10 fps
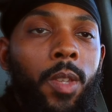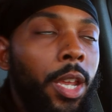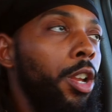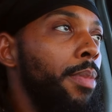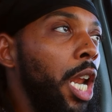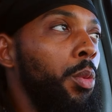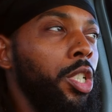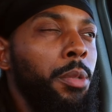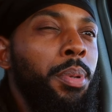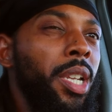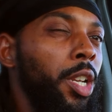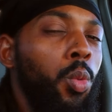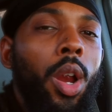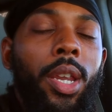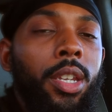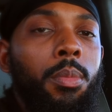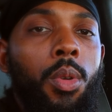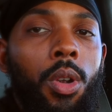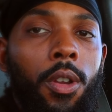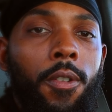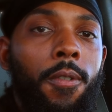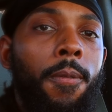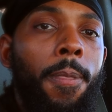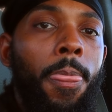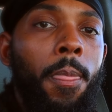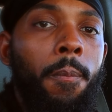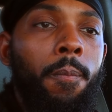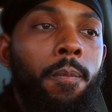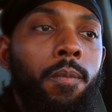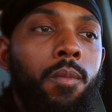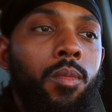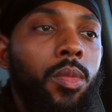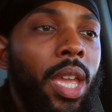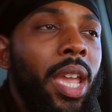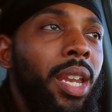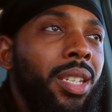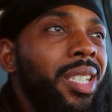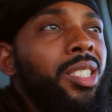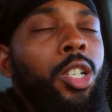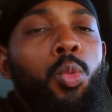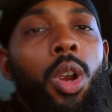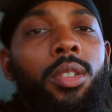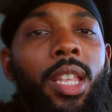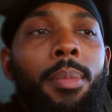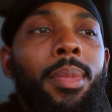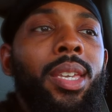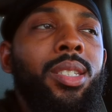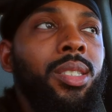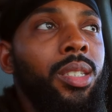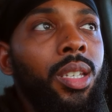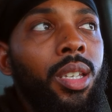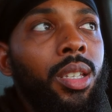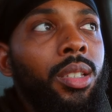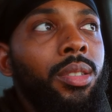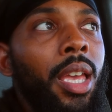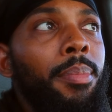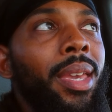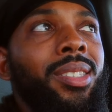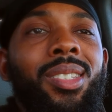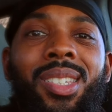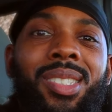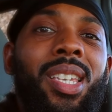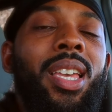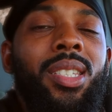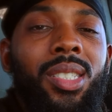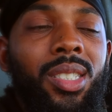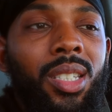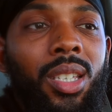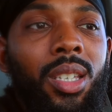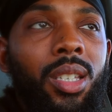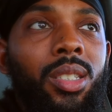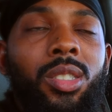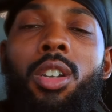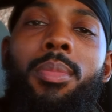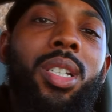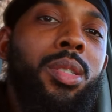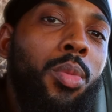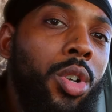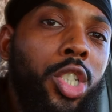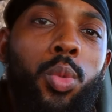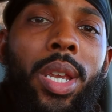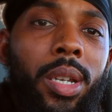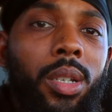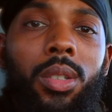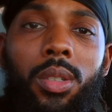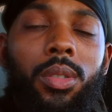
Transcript: And nobody wants to put in the work anymore. And it's the work that makes the success so much more sweeter.